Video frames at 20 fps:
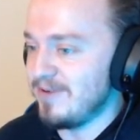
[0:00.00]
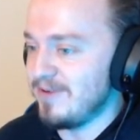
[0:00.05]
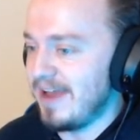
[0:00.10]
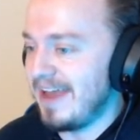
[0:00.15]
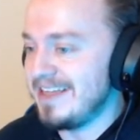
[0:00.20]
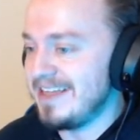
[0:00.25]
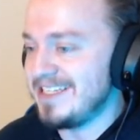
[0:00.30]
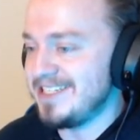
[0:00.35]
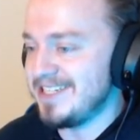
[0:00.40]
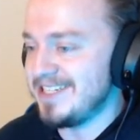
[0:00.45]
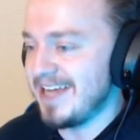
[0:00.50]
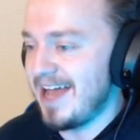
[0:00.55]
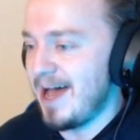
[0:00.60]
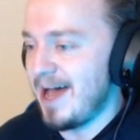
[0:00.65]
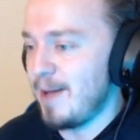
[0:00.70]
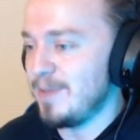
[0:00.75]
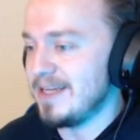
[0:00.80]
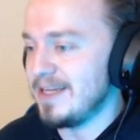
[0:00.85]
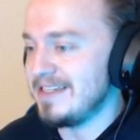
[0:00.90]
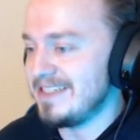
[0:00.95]
Nice
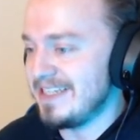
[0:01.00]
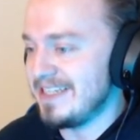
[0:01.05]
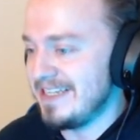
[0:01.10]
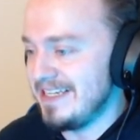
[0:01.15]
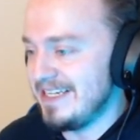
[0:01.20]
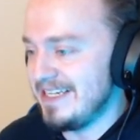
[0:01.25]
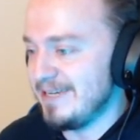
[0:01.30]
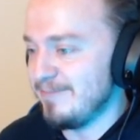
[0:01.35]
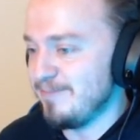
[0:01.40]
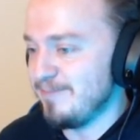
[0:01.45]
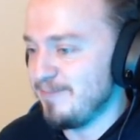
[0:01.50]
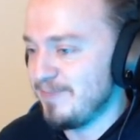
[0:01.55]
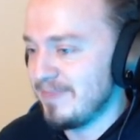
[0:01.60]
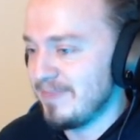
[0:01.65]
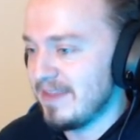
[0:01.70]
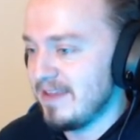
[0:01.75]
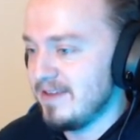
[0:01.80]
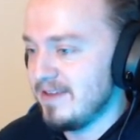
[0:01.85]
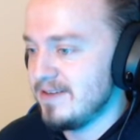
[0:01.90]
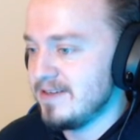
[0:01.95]
job, team.
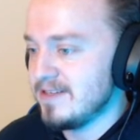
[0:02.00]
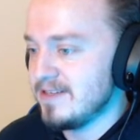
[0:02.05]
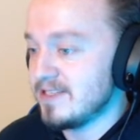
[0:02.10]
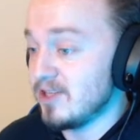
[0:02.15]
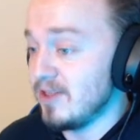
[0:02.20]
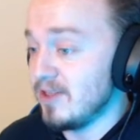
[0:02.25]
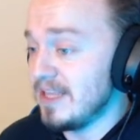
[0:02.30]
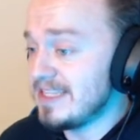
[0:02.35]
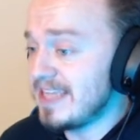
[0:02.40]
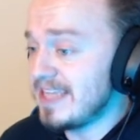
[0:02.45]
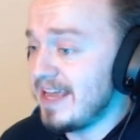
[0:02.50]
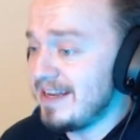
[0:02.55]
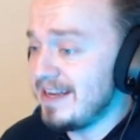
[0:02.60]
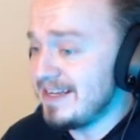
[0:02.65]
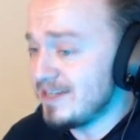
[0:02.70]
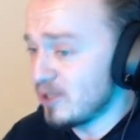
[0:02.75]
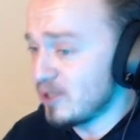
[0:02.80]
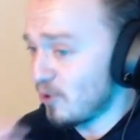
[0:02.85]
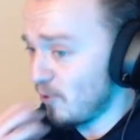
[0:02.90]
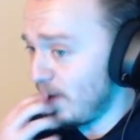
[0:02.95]
So let's head
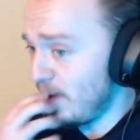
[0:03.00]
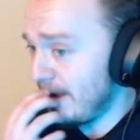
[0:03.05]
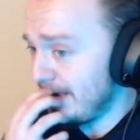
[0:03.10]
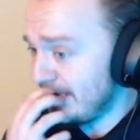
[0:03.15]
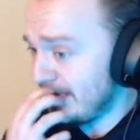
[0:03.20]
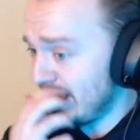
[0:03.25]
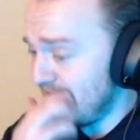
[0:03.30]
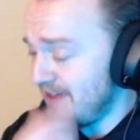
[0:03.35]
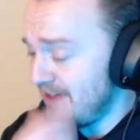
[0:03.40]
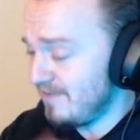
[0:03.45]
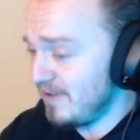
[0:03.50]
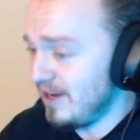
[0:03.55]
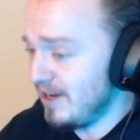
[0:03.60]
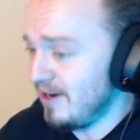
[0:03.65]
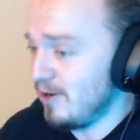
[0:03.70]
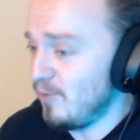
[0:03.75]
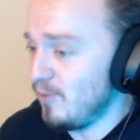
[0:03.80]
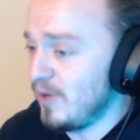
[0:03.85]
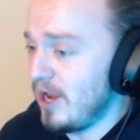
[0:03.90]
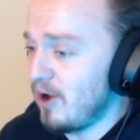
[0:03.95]
into Granite Cave
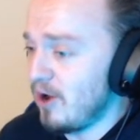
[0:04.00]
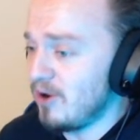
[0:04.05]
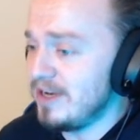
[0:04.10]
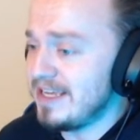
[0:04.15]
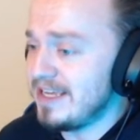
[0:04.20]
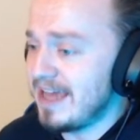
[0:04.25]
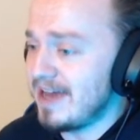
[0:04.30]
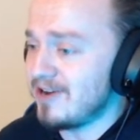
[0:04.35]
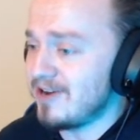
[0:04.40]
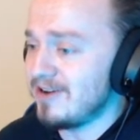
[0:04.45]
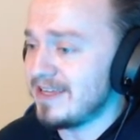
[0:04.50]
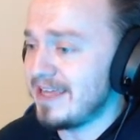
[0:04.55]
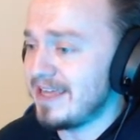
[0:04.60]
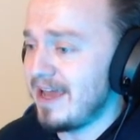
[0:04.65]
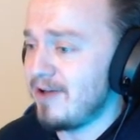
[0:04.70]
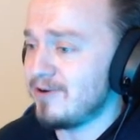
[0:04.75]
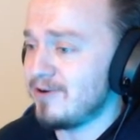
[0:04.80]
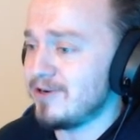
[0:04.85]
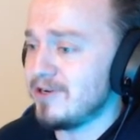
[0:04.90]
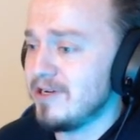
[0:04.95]
here. We already got our
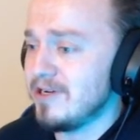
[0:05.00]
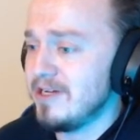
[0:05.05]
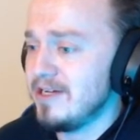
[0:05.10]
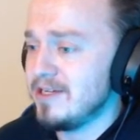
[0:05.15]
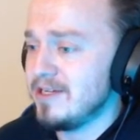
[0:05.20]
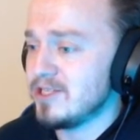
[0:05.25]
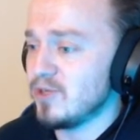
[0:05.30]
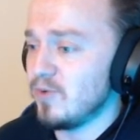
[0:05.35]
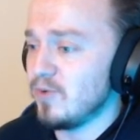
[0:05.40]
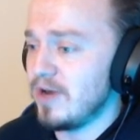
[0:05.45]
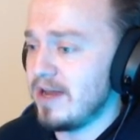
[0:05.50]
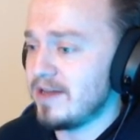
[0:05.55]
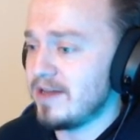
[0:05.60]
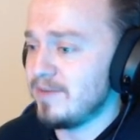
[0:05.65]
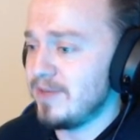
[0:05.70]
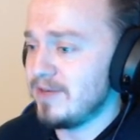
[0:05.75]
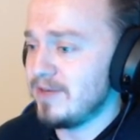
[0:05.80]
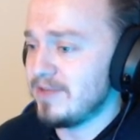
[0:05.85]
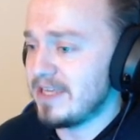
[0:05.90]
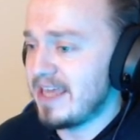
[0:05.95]
encounter, so we're not
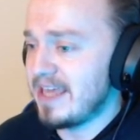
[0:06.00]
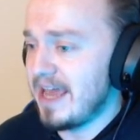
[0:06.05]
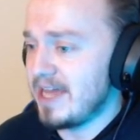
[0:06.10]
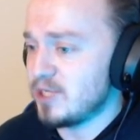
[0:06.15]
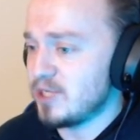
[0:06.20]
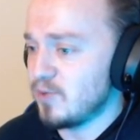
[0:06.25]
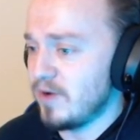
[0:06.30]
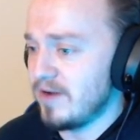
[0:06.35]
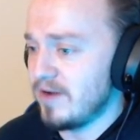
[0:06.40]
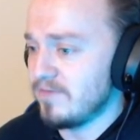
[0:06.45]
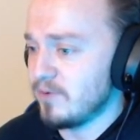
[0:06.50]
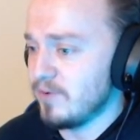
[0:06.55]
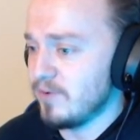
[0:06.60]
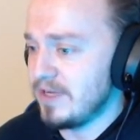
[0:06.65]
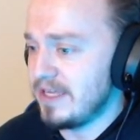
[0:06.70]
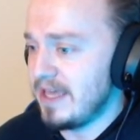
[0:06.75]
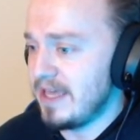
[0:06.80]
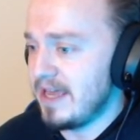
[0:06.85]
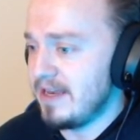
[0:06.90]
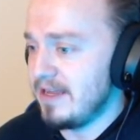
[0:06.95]
going to be able to catch whatever
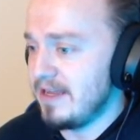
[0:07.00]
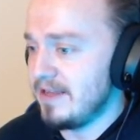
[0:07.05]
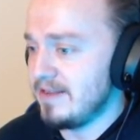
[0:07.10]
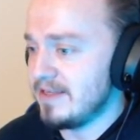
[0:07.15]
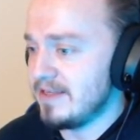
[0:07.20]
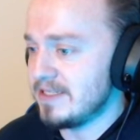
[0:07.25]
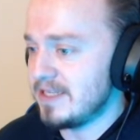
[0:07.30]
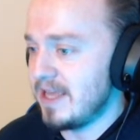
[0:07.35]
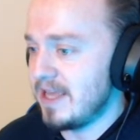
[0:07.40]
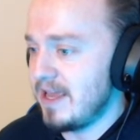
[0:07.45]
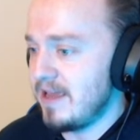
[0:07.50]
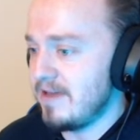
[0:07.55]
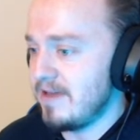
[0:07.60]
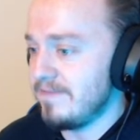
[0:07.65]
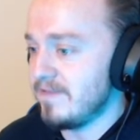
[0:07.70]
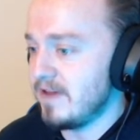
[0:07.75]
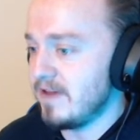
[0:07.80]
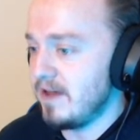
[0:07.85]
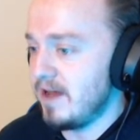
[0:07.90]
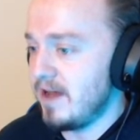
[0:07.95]
we get in this
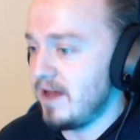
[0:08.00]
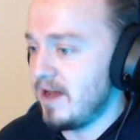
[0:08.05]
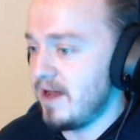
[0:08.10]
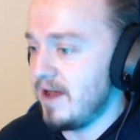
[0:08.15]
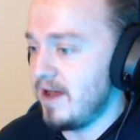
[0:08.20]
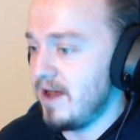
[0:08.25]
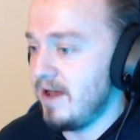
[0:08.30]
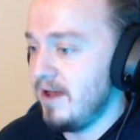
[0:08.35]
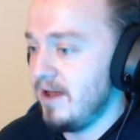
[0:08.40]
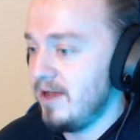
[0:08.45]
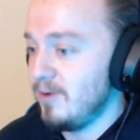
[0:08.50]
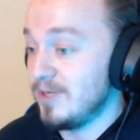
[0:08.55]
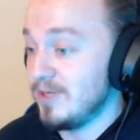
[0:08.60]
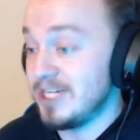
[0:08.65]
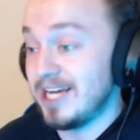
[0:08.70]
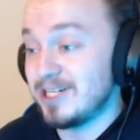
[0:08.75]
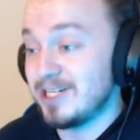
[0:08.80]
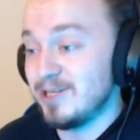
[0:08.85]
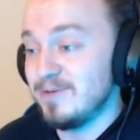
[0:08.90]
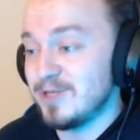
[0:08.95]
cave,
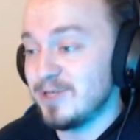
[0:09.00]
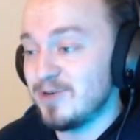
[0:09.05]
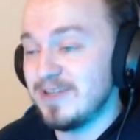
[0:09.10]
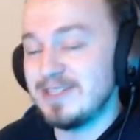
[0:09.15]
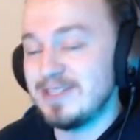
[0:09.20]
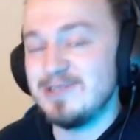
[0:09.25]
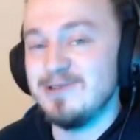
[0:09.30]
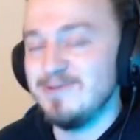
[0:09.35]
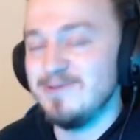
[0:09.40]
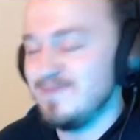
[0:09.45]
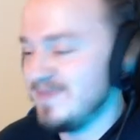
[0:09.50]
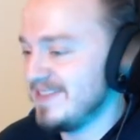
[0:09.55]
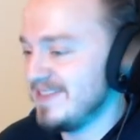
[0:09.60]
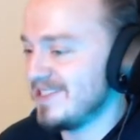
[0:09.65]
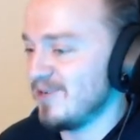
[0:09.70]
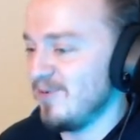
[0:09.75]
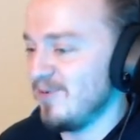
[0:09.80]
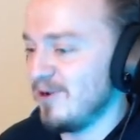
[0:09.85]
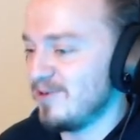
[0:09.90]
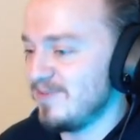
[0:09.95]
which actually was Crystal.
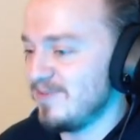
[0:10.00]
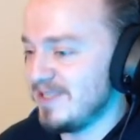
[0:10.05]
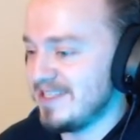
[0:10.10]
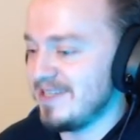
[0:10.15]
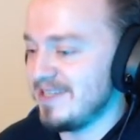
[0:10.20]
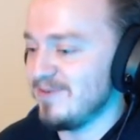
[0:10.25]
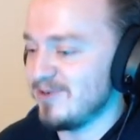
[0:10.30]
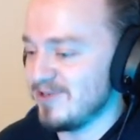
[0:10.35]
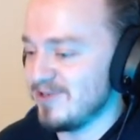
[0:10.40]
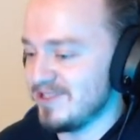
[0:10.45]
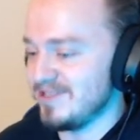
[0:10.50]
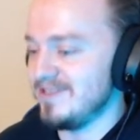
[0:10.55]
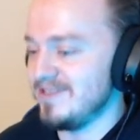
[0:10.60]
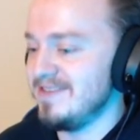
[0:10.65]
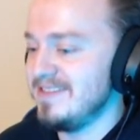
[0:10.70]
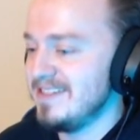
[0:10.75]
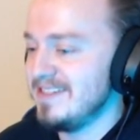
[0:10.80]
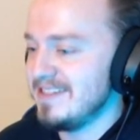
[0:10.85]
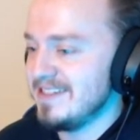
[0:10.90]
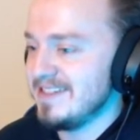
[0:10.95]
So welcome to the team, Crystal.
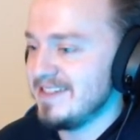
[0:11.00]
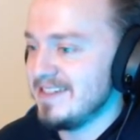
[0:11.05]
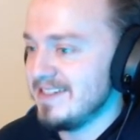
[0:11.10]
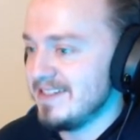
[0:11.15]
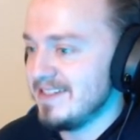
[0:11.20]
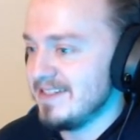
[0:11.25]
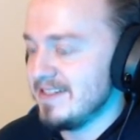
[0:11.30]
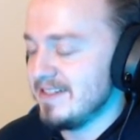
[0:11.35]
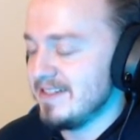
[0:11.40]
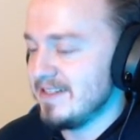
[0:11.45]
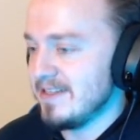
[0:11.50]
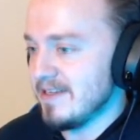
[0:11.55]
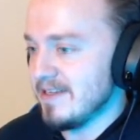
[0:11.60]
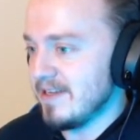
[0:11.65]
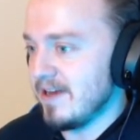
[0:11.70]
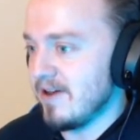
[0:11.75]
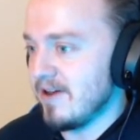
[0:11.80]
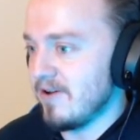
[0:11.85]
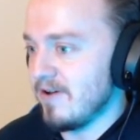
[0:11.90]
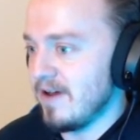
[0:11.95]

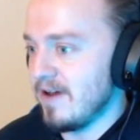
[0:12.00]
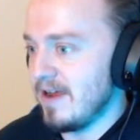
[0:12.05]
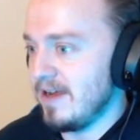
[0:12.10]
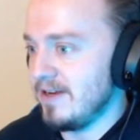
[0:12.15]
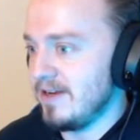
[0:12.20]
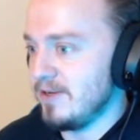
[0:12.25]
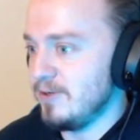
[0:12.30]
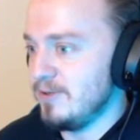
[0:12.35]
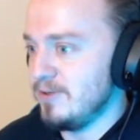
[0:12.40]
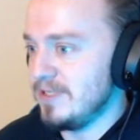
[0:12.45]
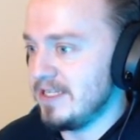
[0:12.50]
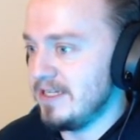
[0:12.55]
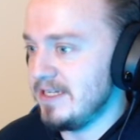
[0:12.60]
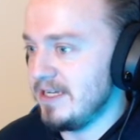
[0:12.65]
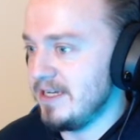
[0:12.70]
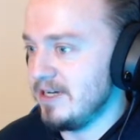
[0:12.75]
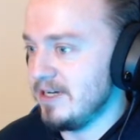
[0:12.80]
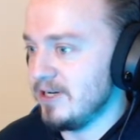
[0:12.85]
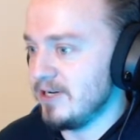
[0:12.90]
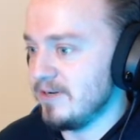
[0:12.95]
All right, who's in
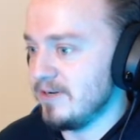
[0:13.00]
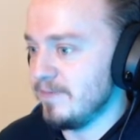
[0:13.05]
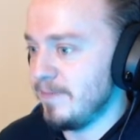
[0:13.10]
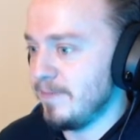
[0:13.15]
here?